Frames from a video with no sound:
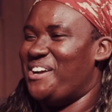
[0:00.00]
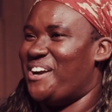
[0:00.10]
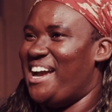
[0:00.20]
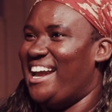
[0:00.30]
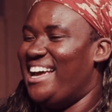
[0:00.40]

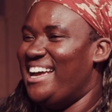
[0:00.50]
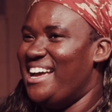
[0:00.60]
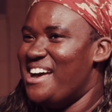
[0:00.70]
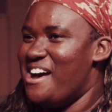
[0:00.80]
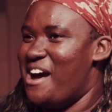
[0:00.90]
great."
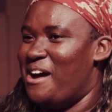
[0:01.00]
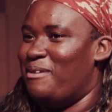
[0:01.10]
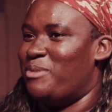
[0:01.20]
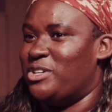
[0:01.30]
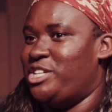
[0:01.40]

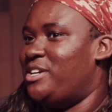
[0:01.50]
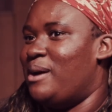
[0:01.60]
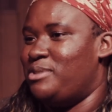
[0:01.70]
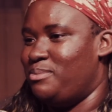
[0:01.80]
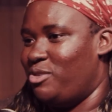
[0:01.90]
Or she'd
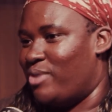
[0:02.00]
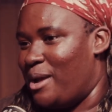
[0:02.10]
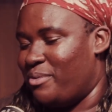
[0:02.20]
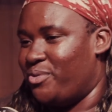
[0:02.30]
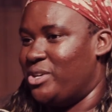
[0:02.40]
come to me
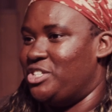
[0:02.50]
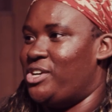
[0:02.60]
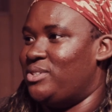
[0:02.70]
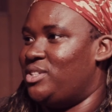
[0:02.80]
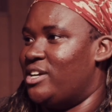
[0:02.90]
right before the
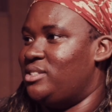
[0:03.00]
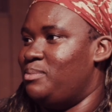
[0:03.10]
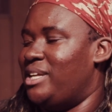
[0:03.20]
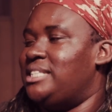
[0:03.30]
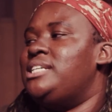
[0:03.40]
show starts and
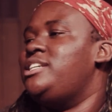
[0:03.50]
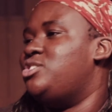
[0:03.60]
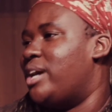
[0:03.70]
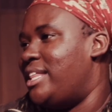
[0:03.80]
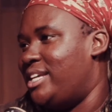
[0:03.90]
be like, "Sydney,
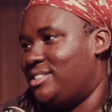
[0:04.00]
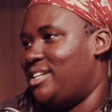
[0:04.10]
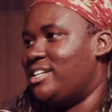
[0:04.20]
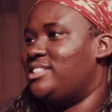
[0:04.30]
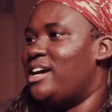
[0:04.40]
try this
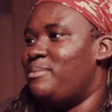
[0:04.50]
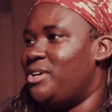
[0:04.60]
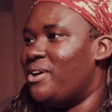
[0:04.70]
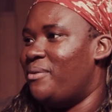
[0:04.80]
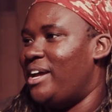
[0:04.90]
next time you
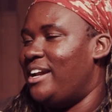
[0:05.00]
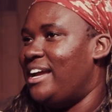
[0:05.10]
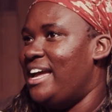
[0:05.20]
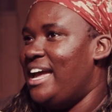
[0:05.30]
go in."